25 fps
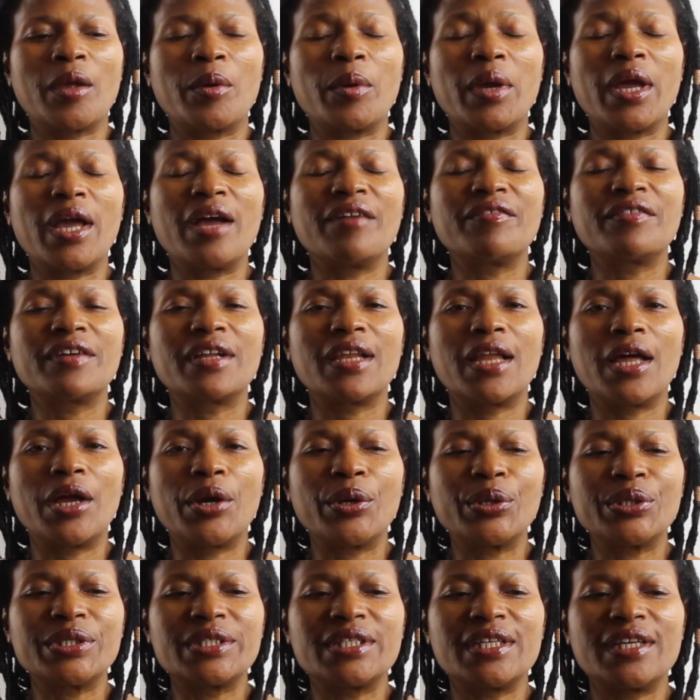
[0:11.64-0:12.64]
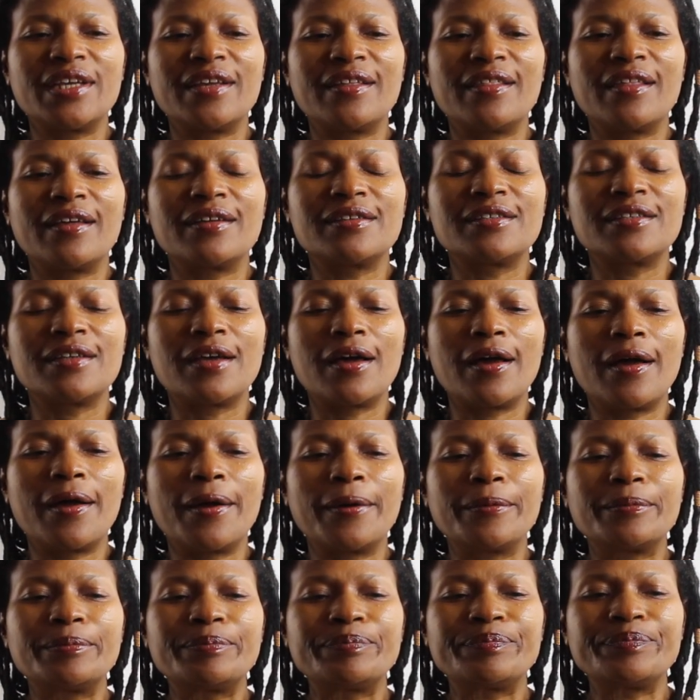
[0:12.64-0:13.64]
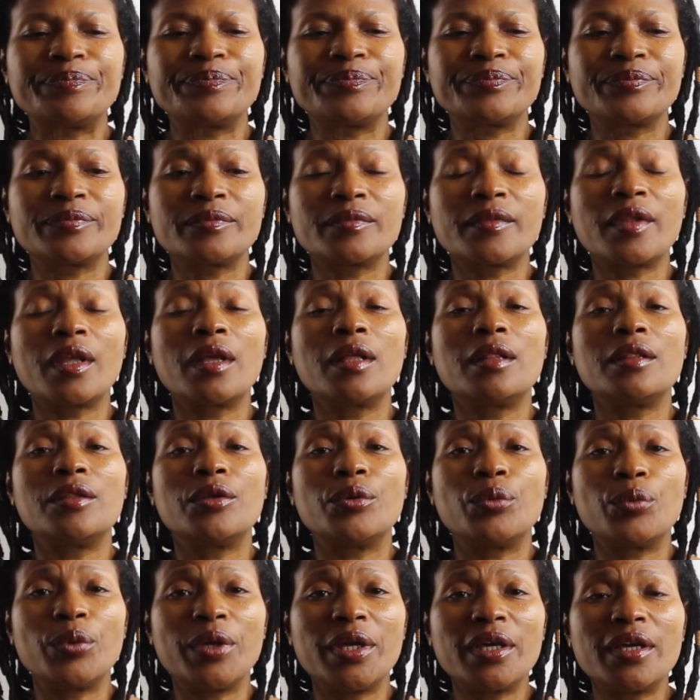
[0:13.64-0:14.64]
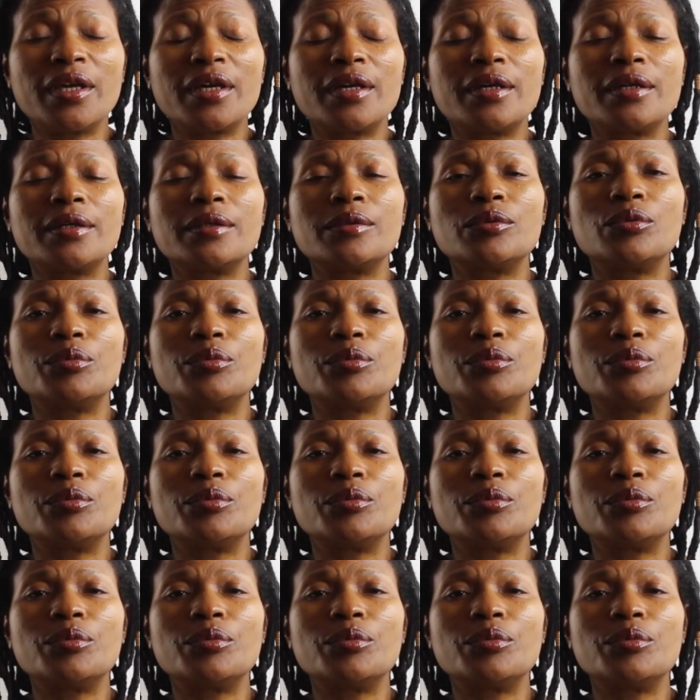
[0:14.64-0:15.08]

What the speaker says: We have clarity that the week